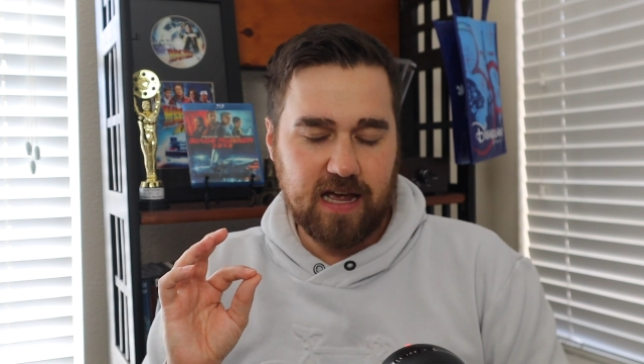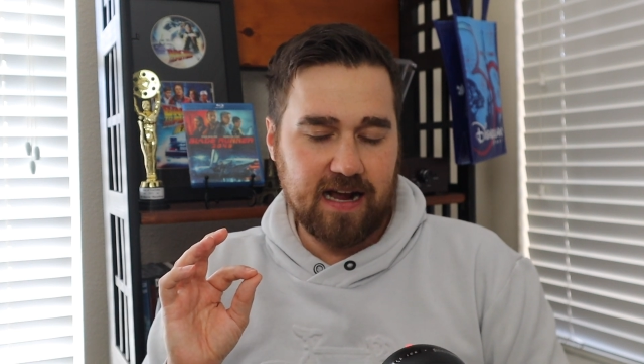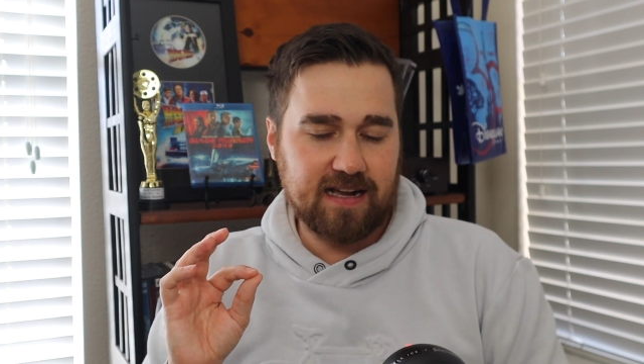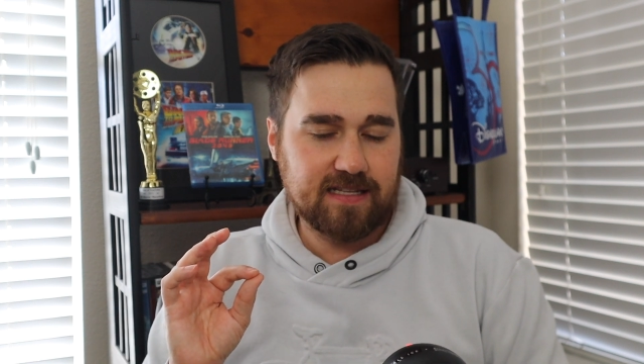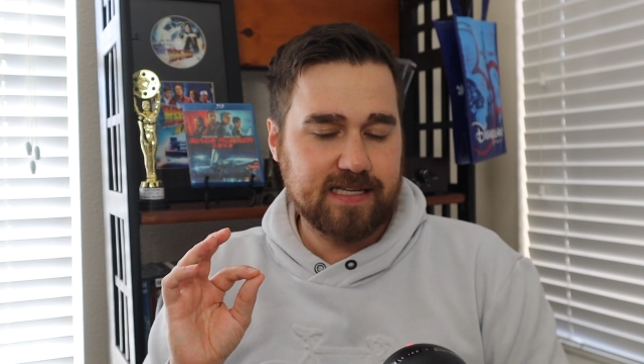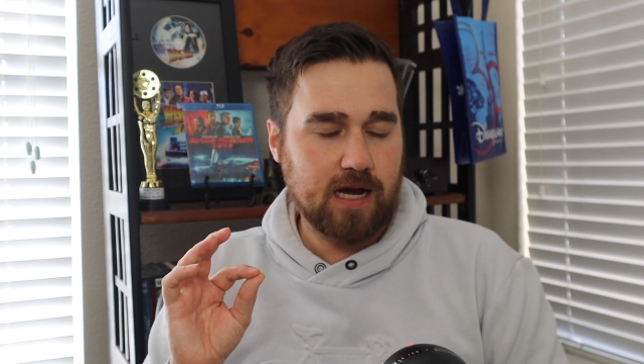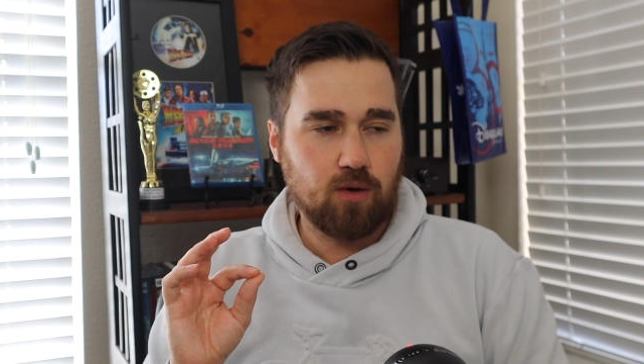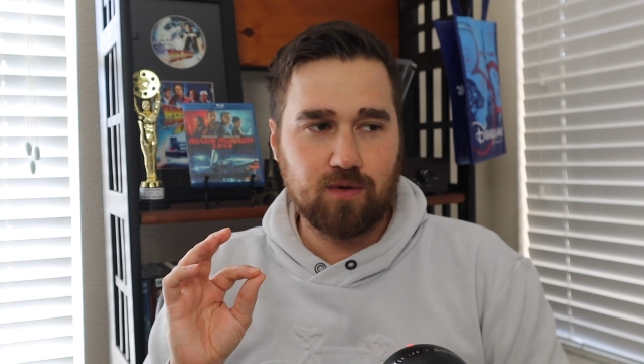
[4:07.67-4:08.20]
I
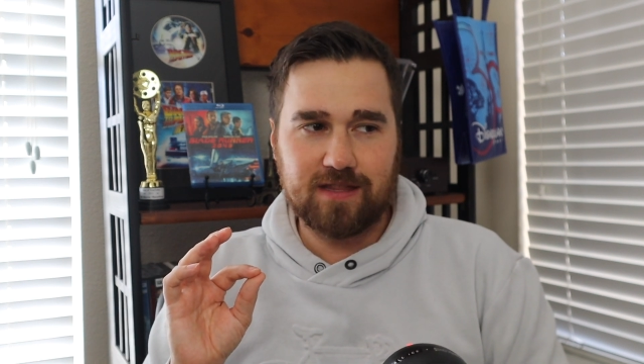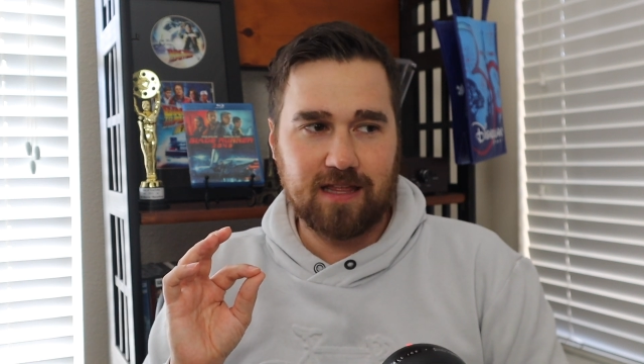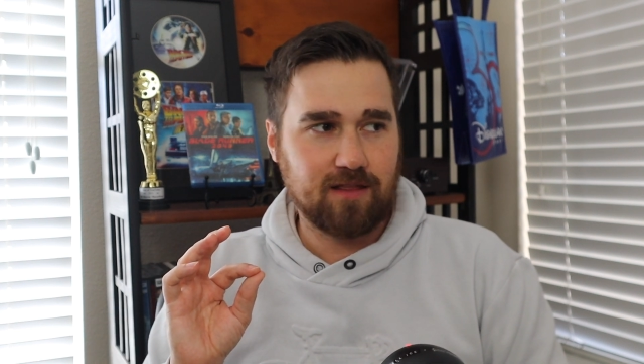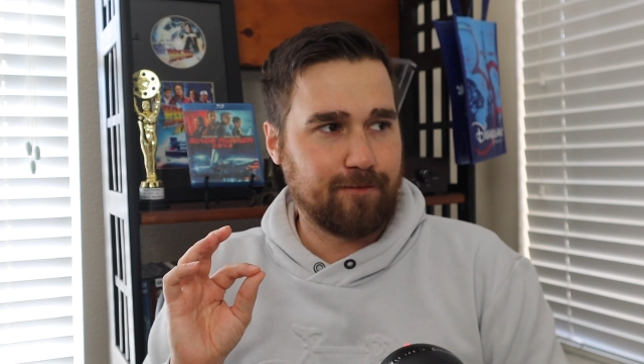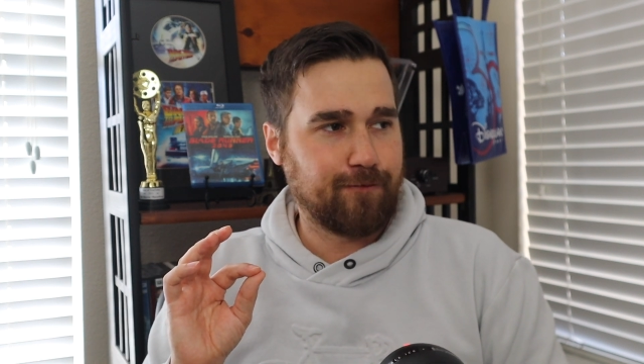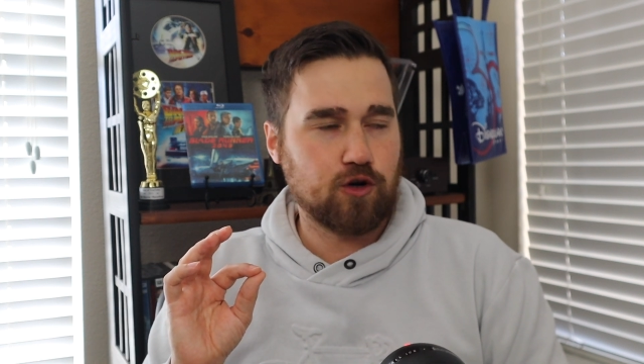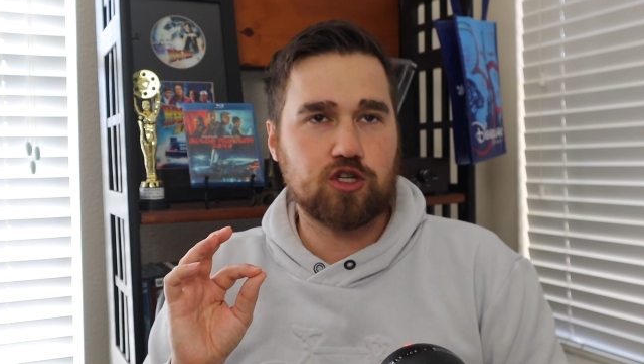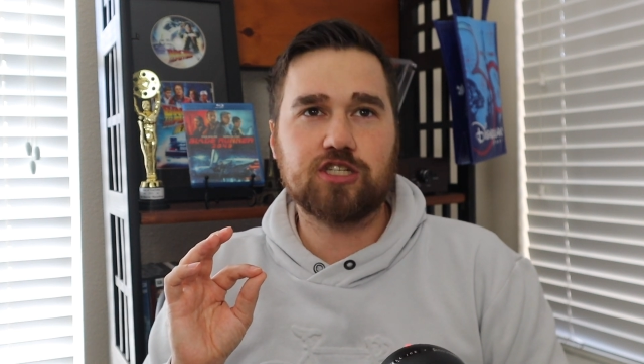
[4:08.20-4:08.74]
could tell within
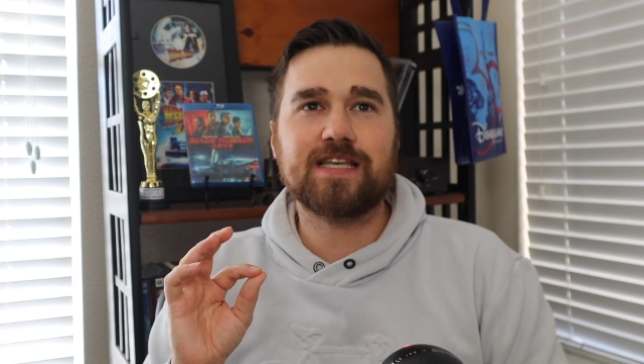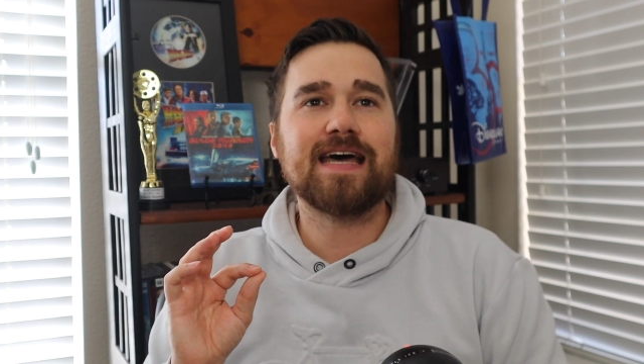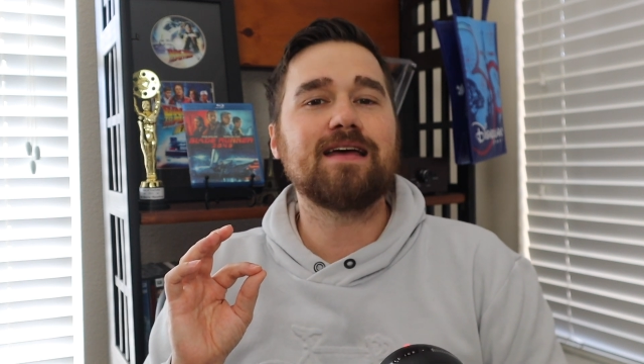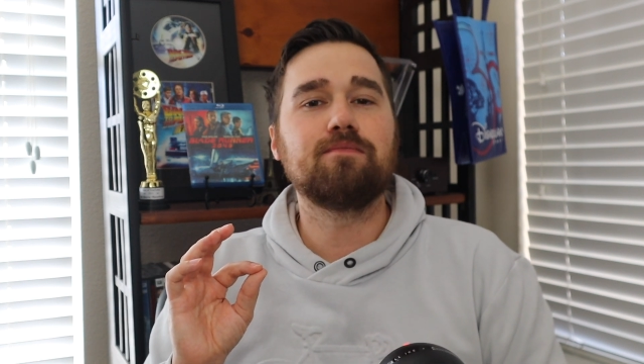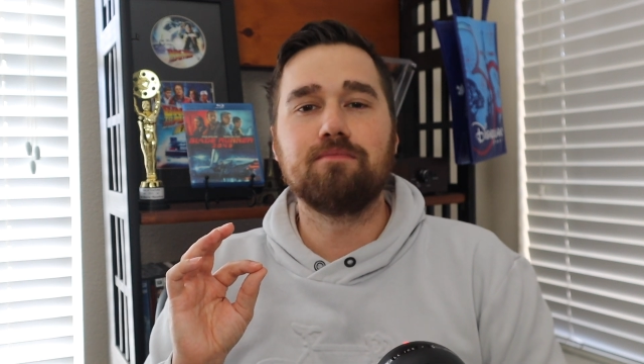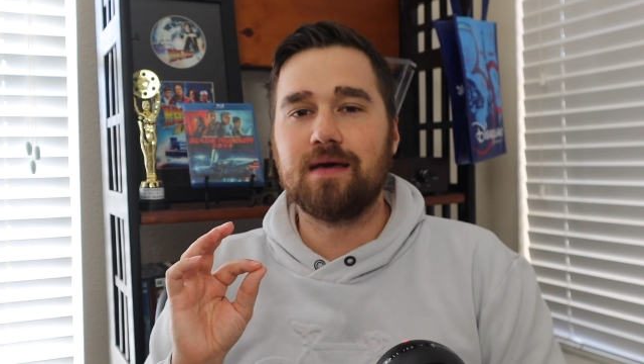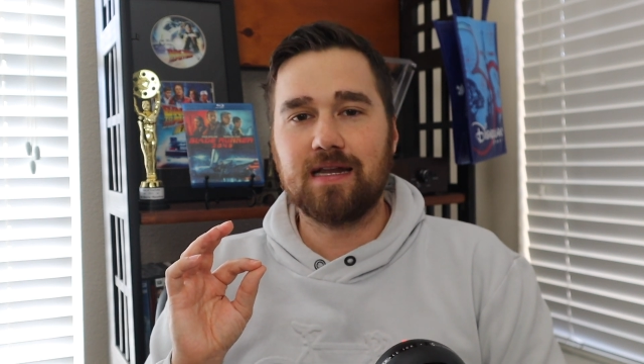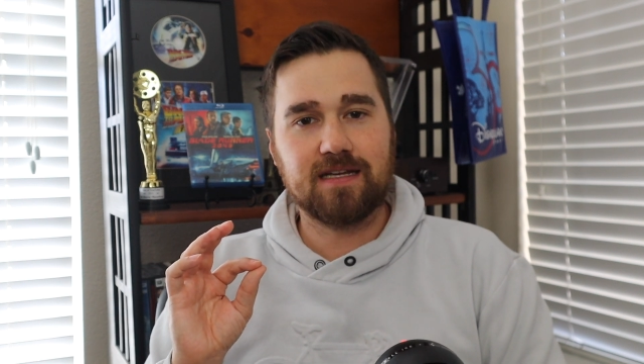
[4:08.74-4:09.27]
the first
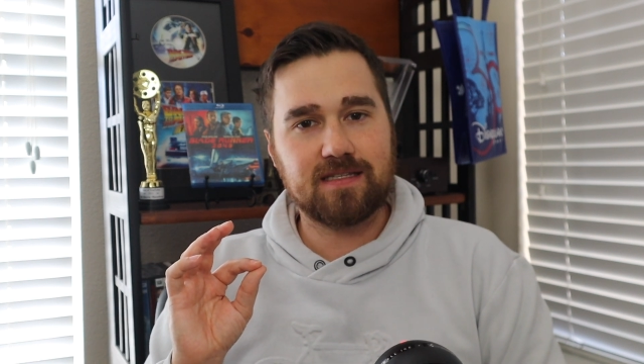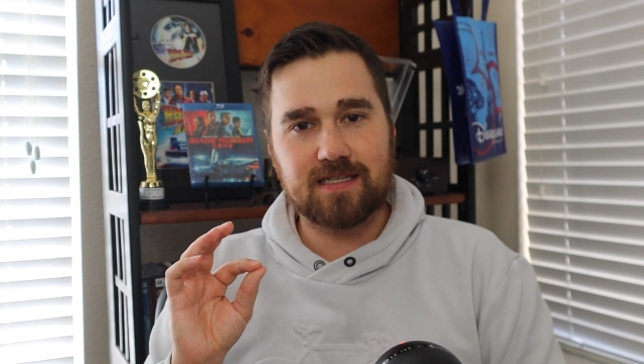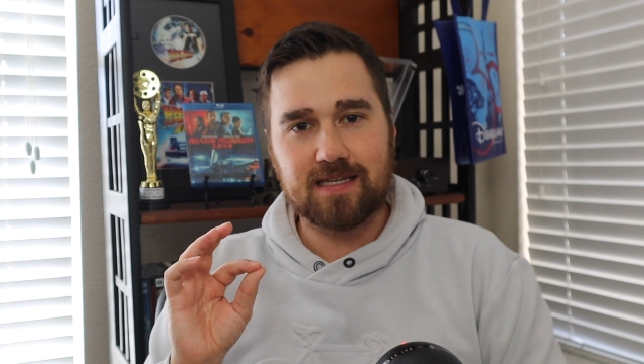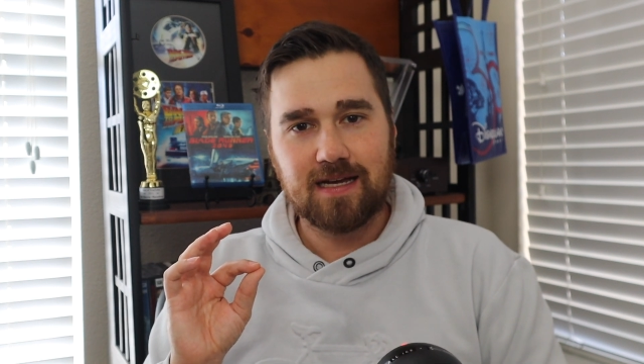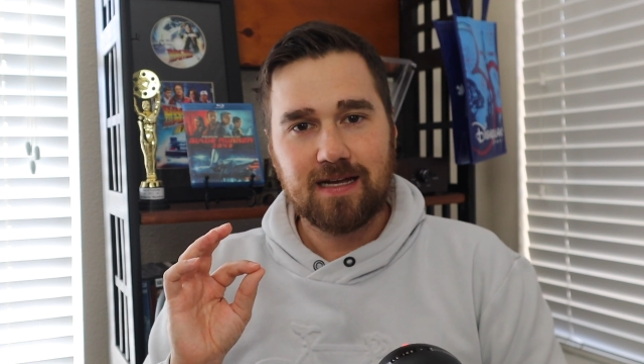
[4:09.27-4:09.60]
10 minutes